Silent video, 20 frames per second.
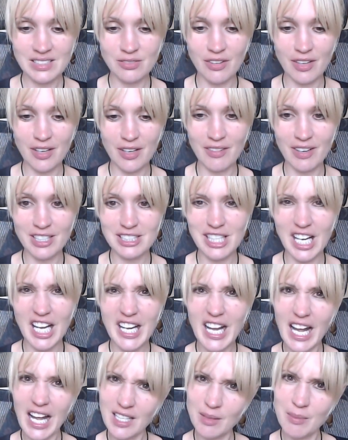That's very much
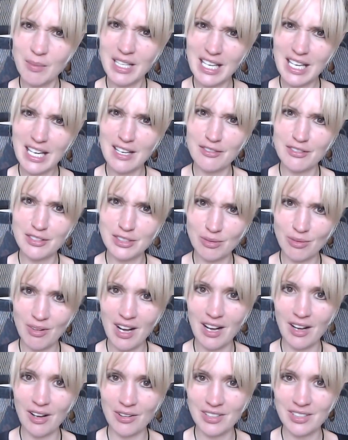like Adam and Eve as
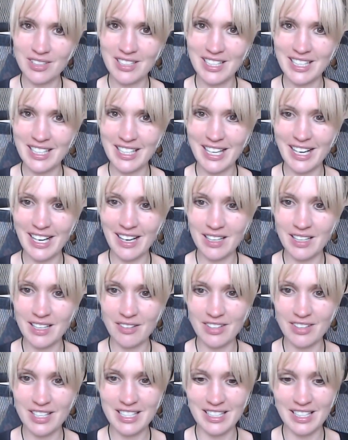well in the
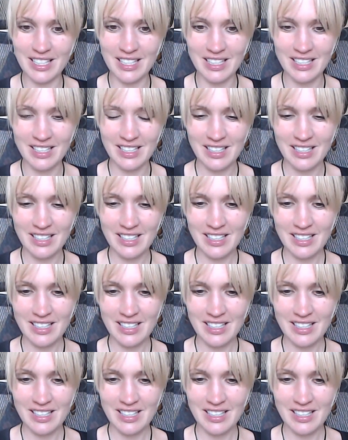Garden of Eden.